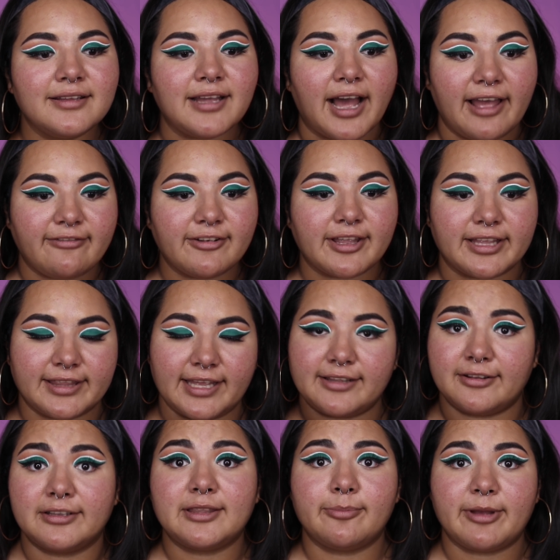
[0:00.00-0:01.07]
I feel like they
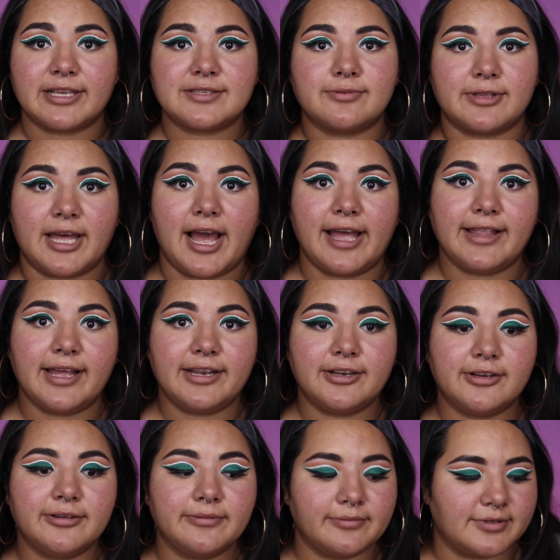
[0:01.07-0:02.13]
look the best with
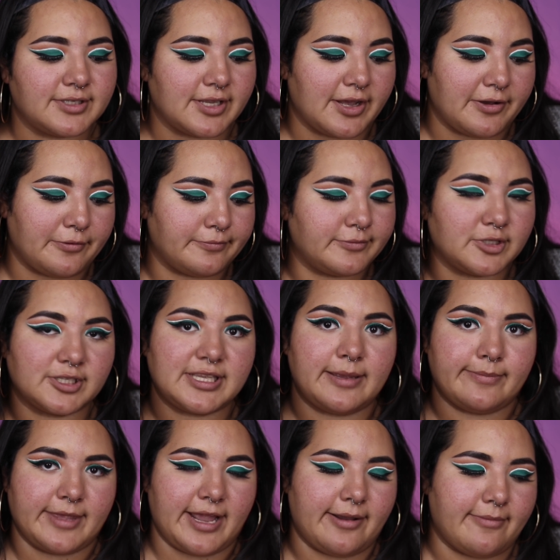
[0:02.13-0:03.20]
eyeliner, so just
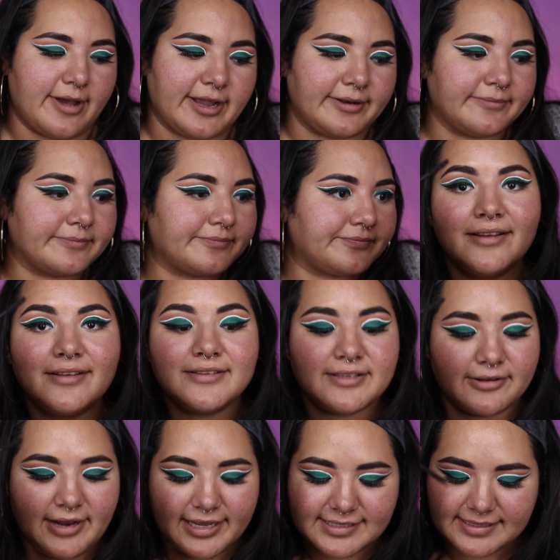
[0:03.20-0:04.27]
keep that in mind.
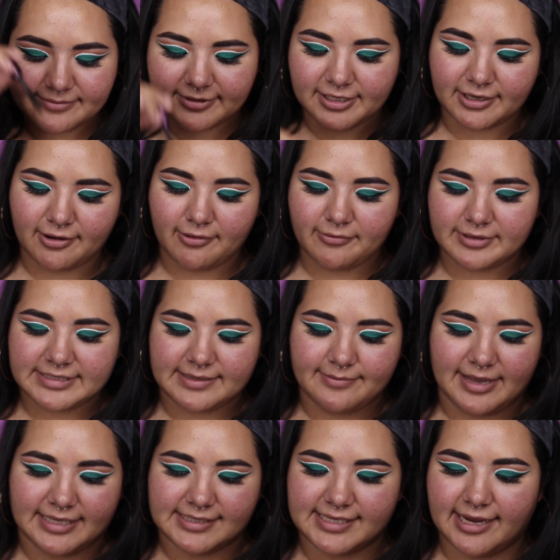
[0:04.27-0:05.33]
So next I'm going to go in with some
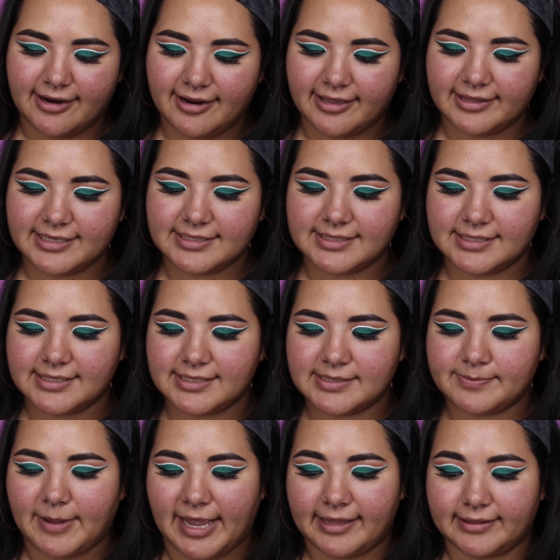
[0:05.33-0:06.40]
mascara. This is
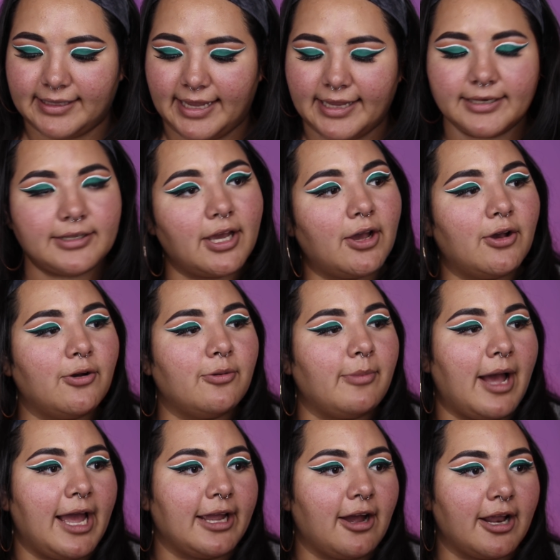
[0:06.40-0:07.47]
by Lancome.
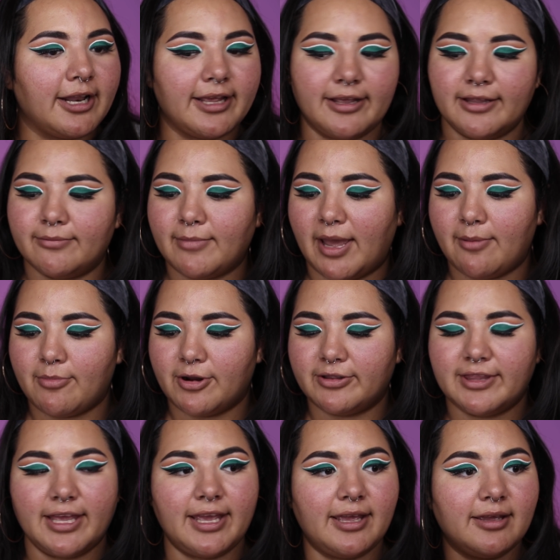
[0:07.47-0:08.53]
I got it in my
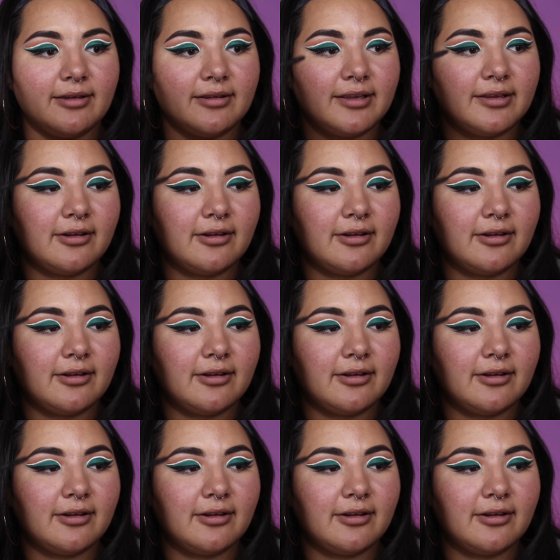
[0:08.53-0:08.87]
birthday.